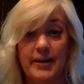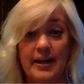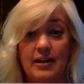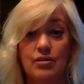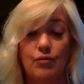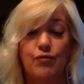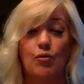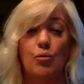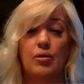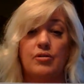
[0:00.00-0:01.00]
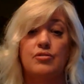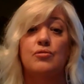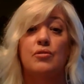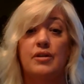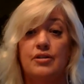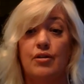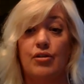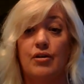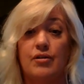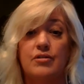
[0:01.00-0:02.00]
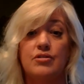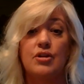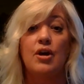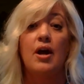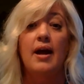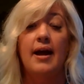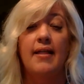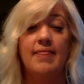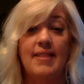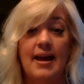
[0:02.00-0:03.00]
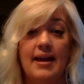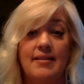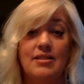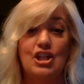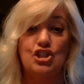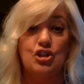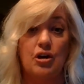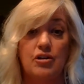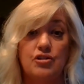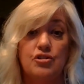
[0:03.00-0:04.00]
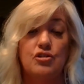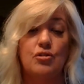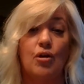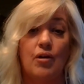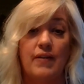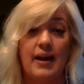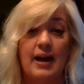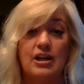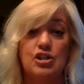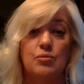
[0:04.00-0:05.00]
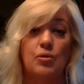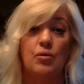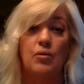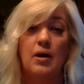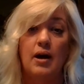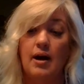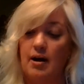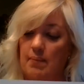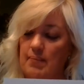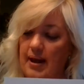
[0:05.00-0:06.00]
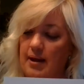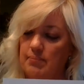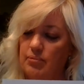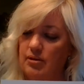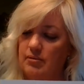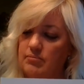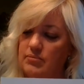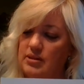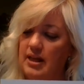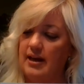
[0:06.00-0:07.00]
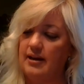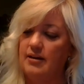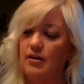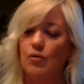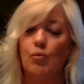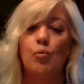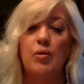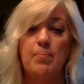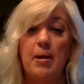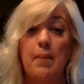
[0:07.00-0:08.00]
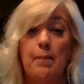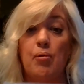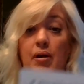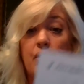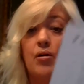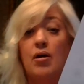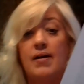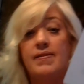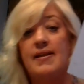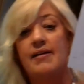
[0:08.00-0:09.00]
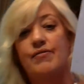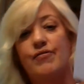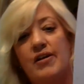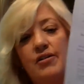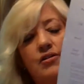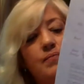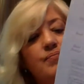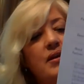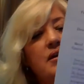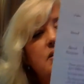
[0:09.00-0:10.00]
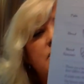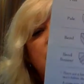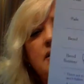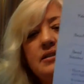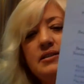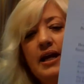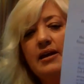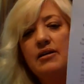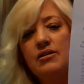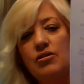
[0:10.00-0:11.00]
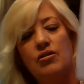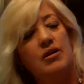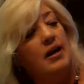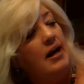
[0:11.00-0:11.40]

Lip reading: meaning into fours or into thirds. And then the charges are the actual emblems that would be put on that field. So let's take a look